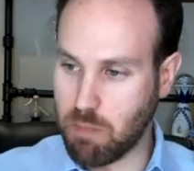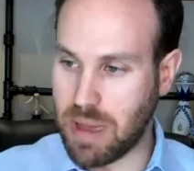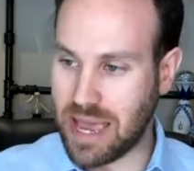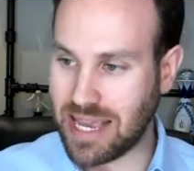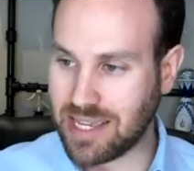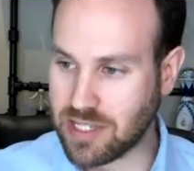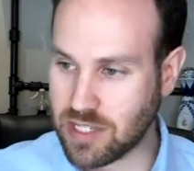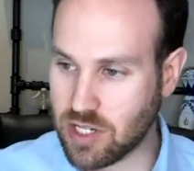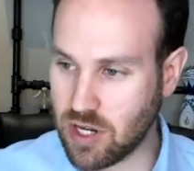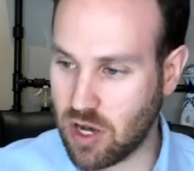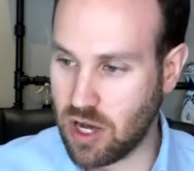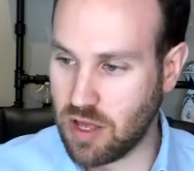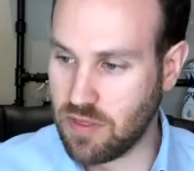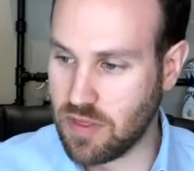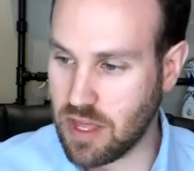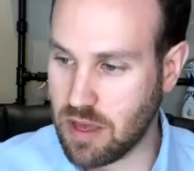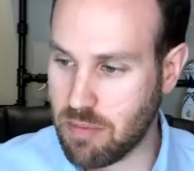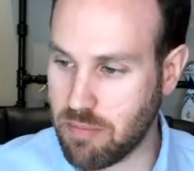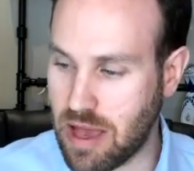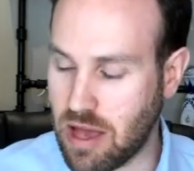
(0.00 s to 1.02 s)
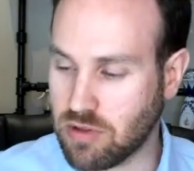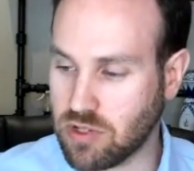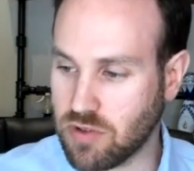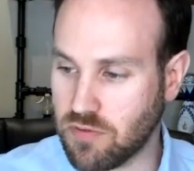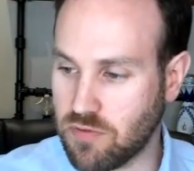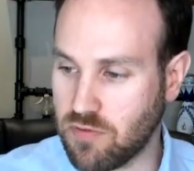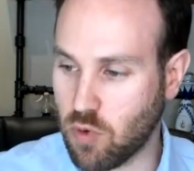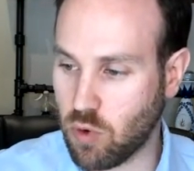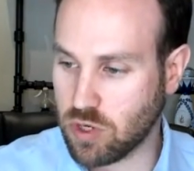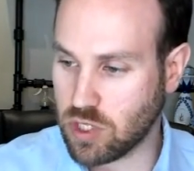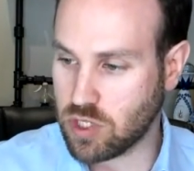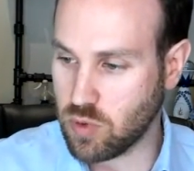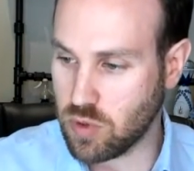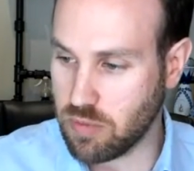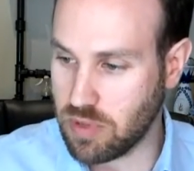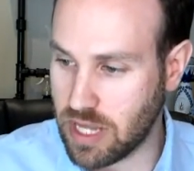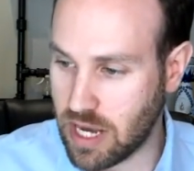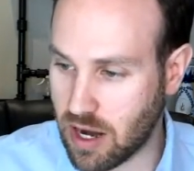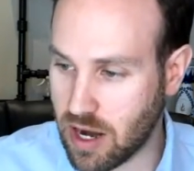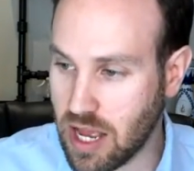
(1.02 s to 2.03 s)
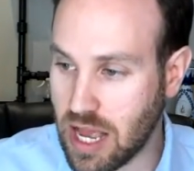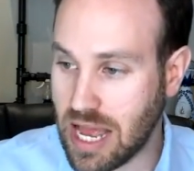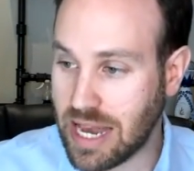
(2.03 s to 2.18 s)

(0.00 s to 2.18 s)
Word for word: based on the amount of force that would be there.